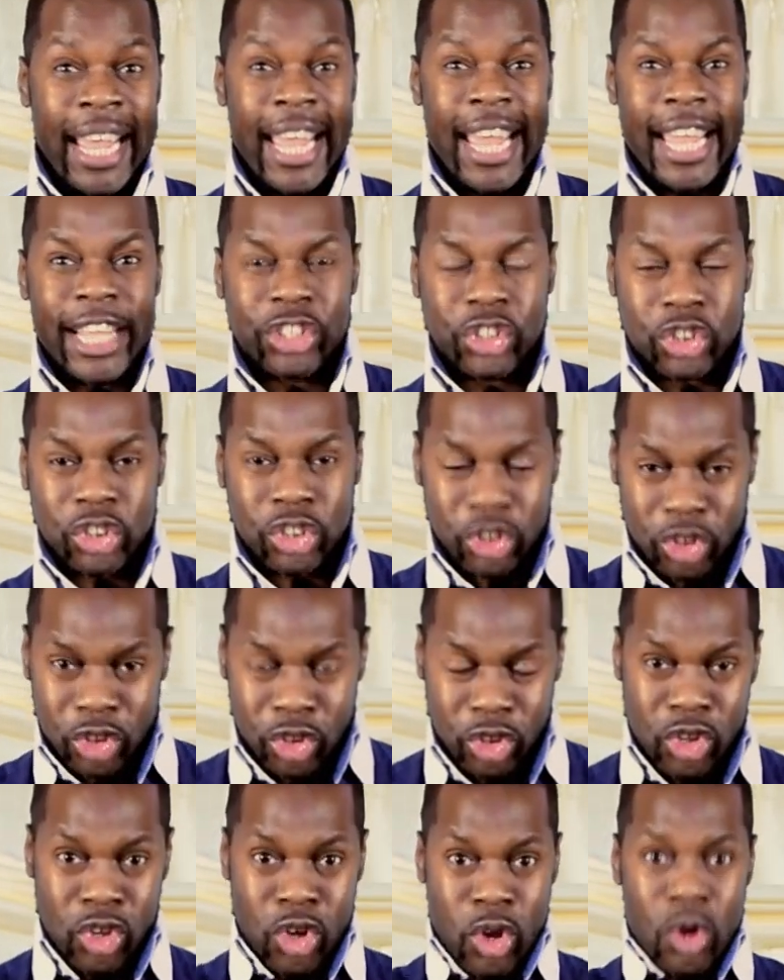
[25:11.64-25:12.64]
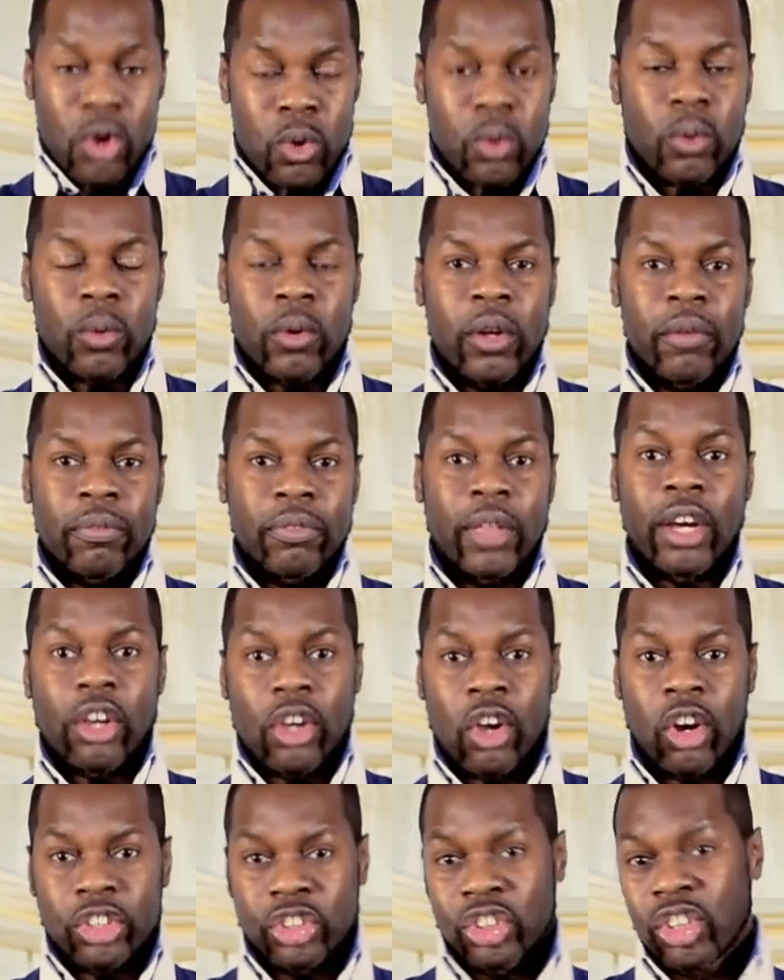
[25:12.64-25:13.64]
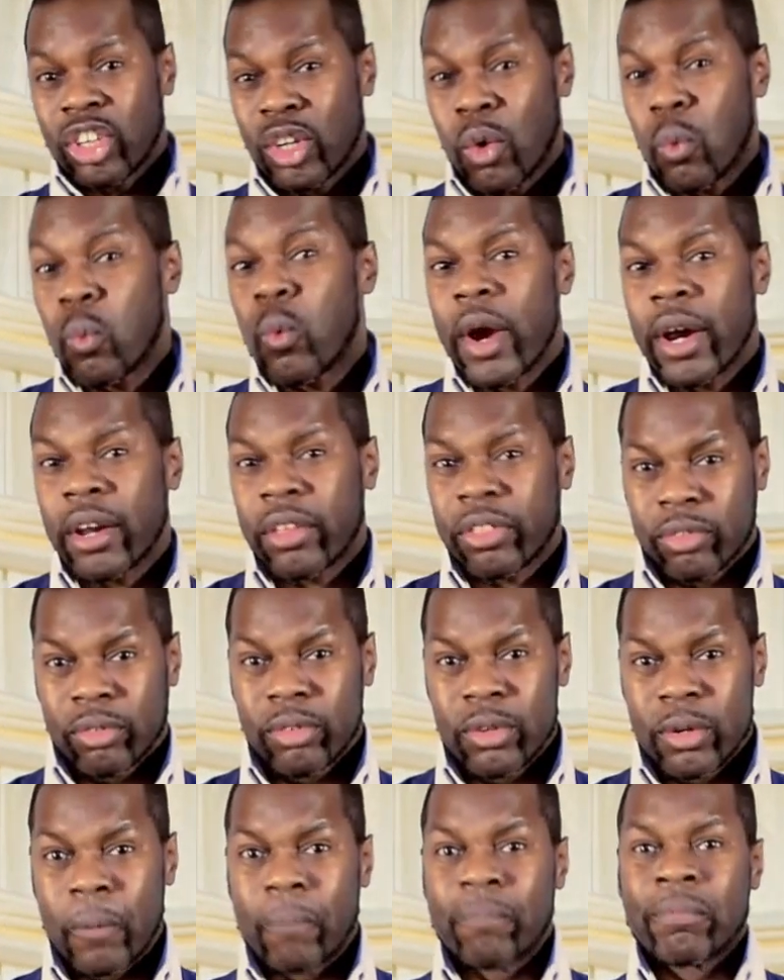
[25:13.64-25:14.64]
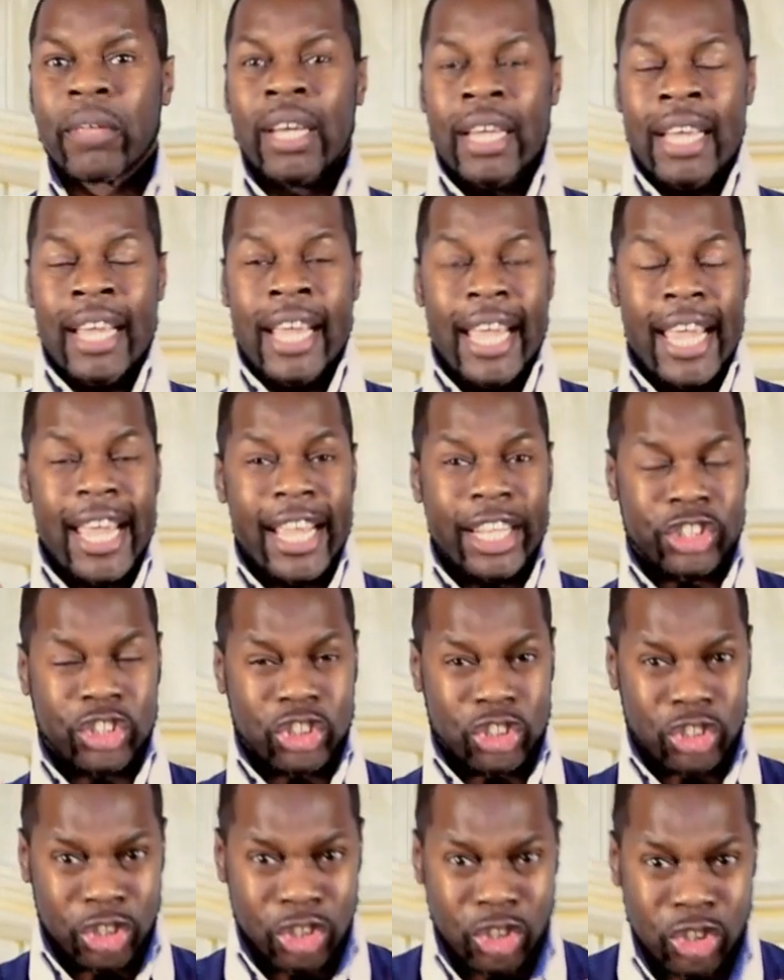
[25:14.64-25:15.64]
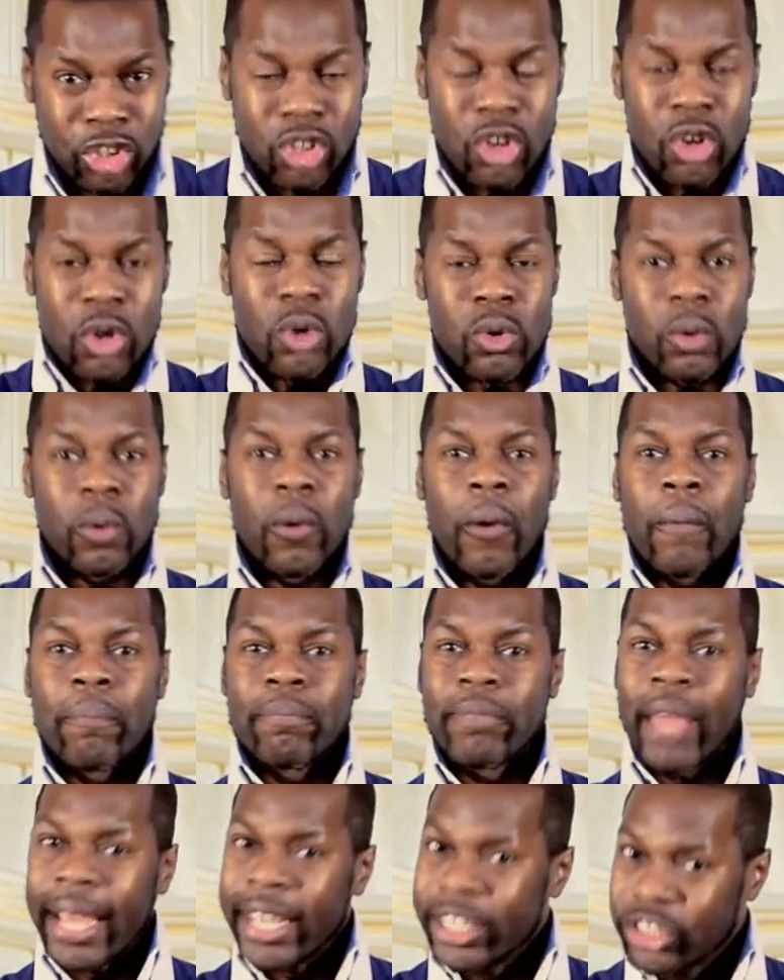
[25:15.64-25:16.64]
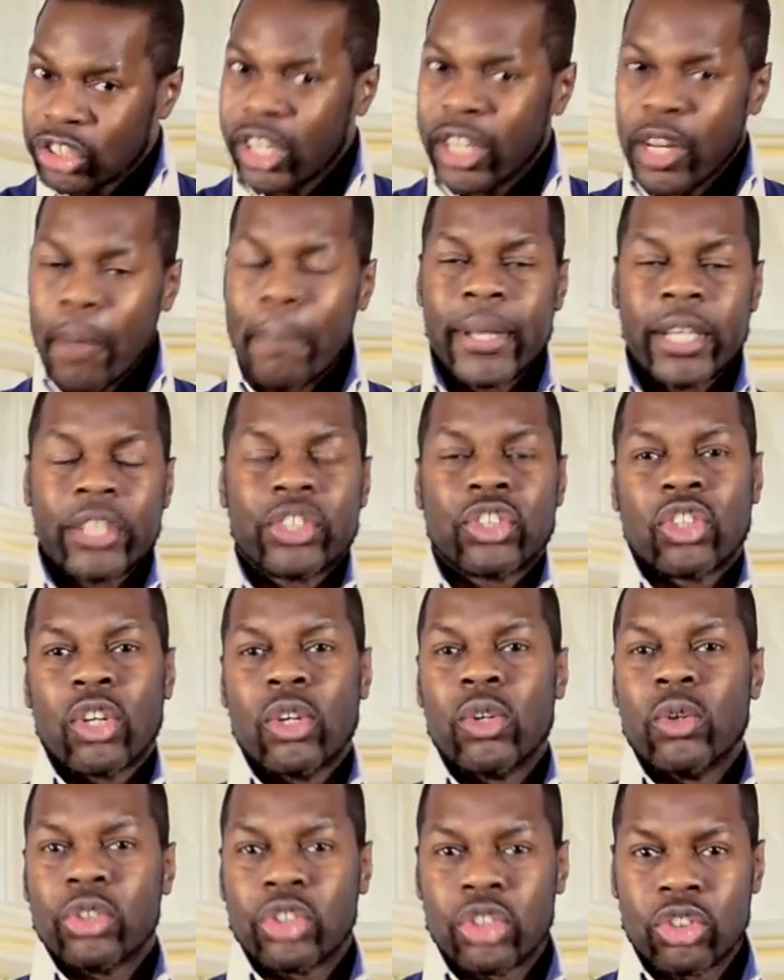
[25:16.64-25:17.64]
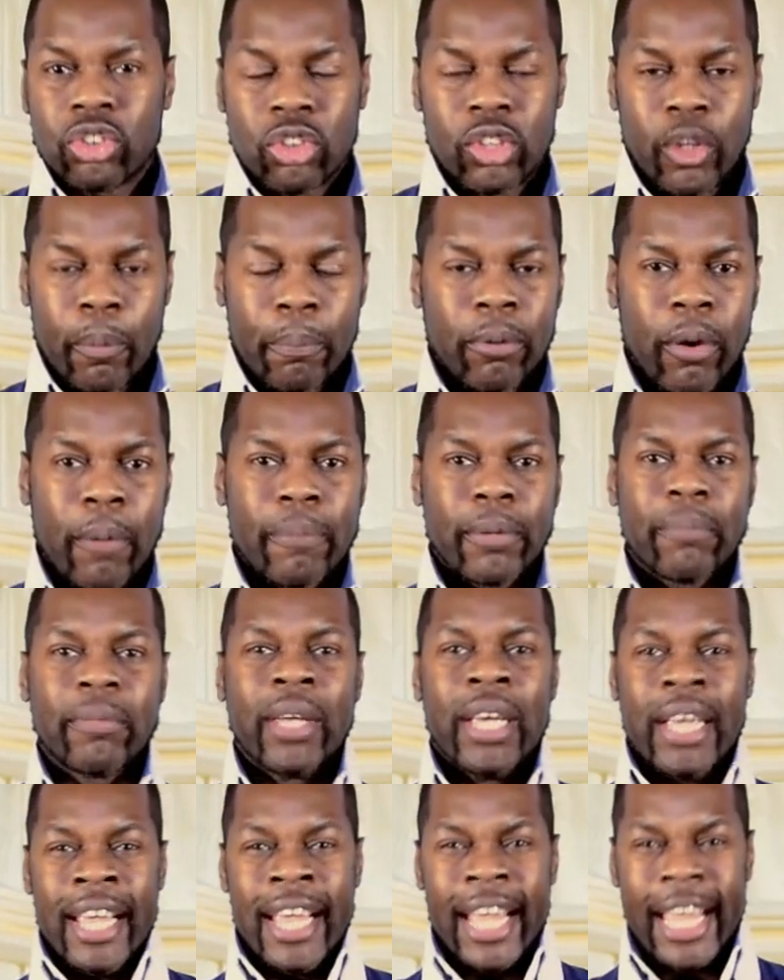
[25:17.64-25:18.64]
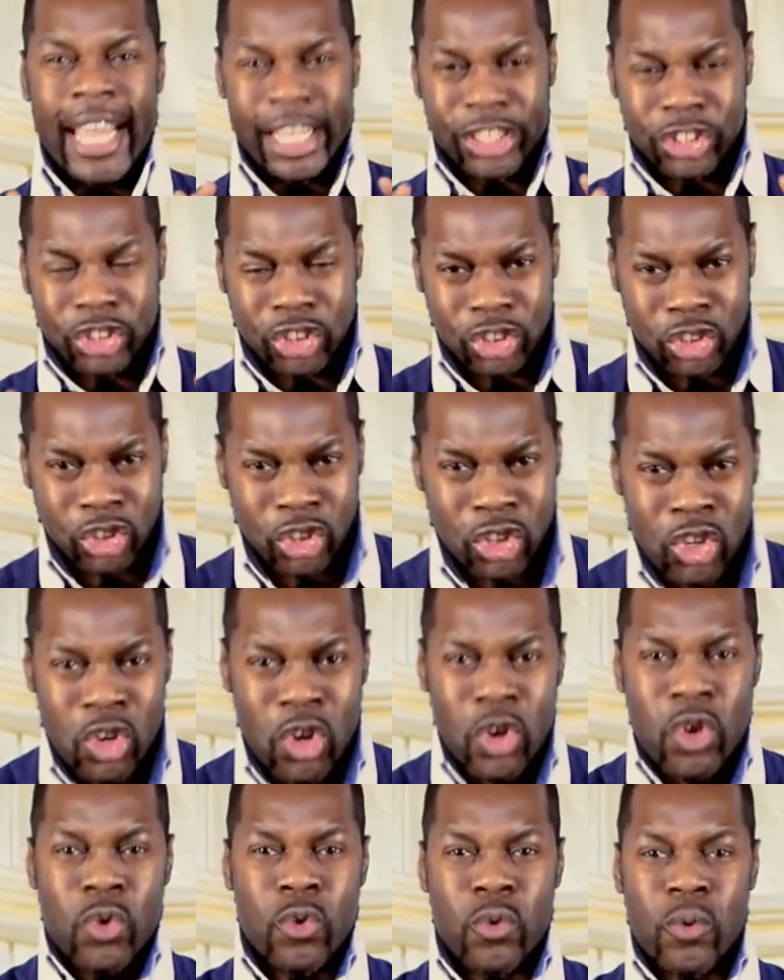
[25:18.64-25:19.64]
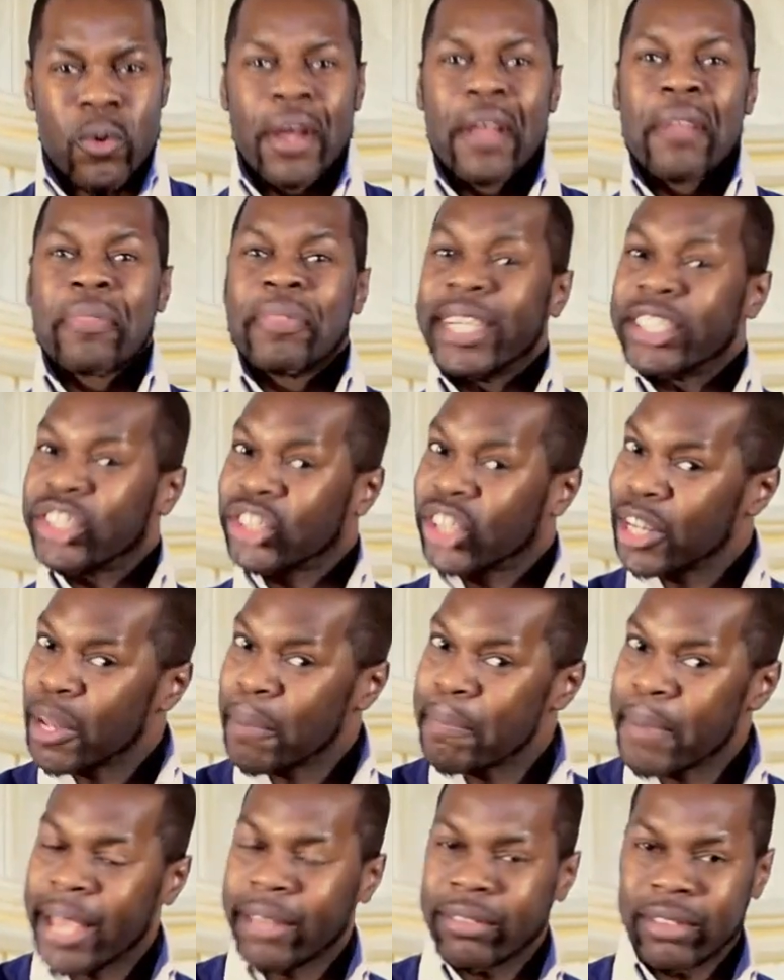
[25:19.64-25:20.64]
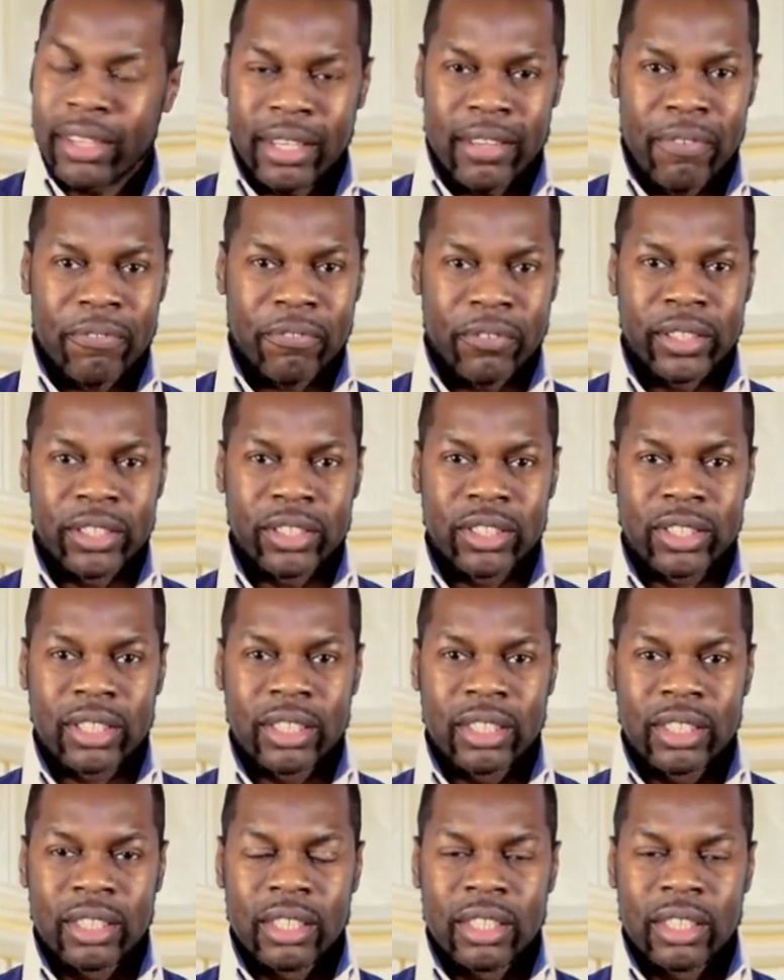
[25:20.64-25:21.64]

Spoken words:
It's you that God's going to work through. It's you that is going to be the solution to the problem. It's you that's going to make the difference.